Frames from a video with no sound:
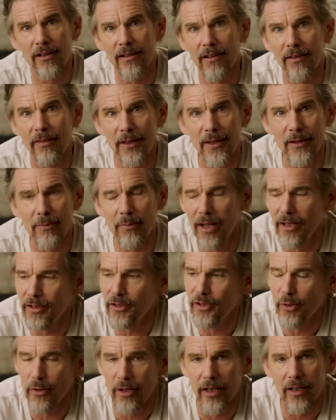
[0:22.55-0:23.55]
I think you might
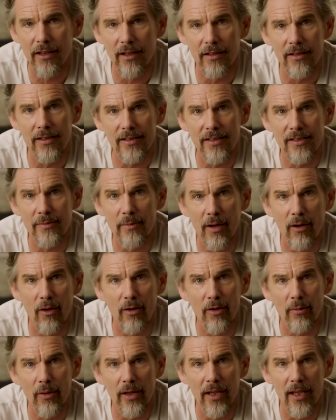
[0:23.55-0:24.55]
enjoy it, and this is my Audible